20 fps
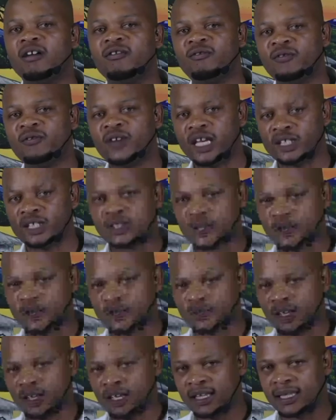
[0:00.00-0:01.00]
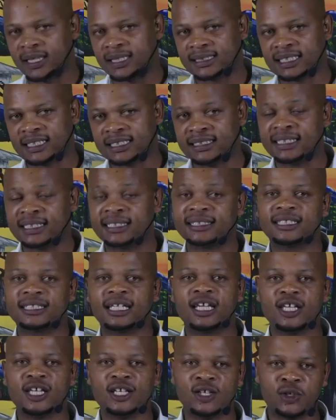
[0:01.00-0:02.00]
finish off the sentence
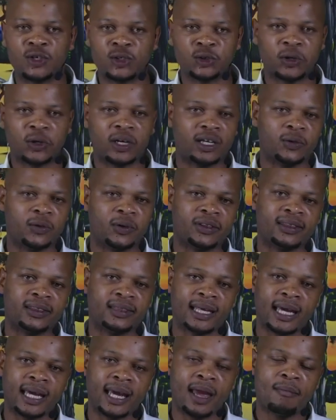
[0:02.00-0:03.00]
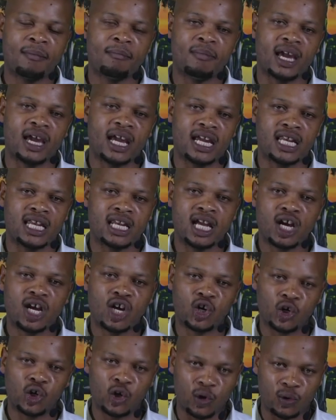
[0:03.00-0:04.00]
usually with the main
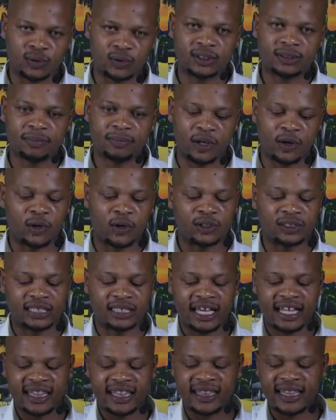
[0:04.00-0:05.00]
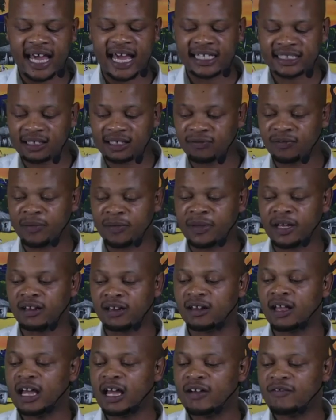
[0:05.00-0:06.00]
clause, because that
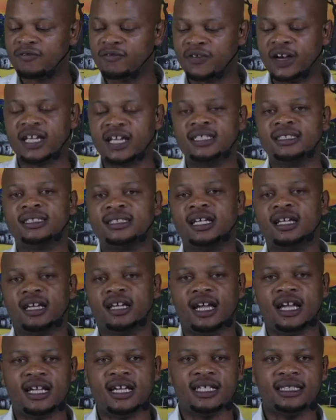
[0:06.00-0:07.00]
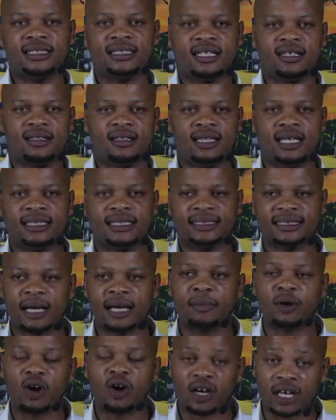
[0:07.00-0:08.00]
adverbial phrase is the
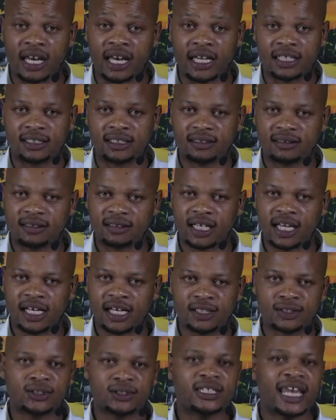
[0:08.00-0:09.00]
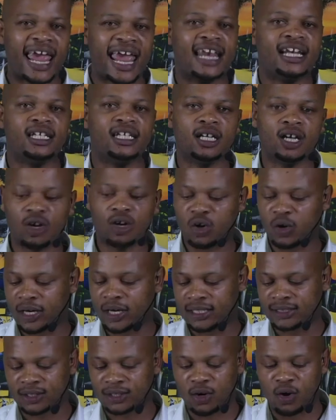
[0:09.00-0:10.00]
subordinate. It can stand on
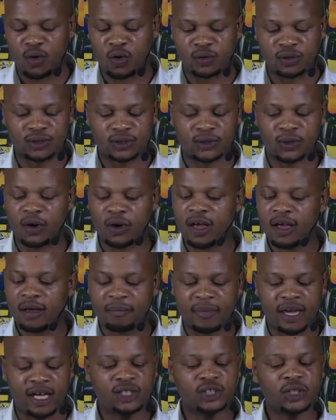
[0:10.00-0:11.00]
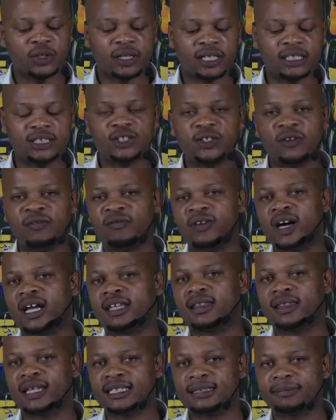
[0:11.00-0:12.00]
its own. So make sure that you vary
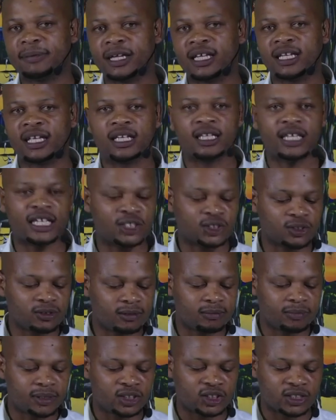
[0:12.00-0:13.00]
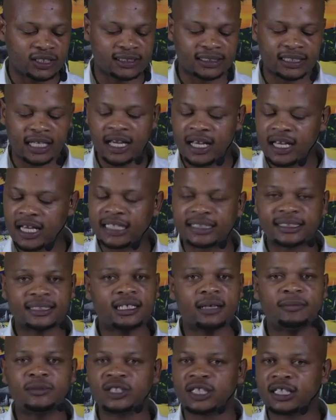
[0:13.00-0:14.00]
that beginning. They shouldn't be just a
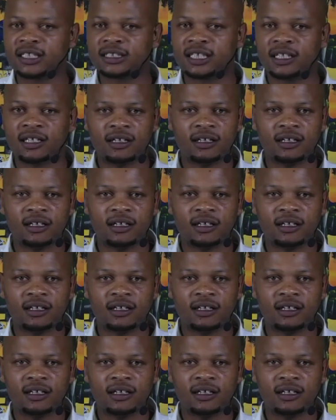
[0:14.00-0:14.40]
subject,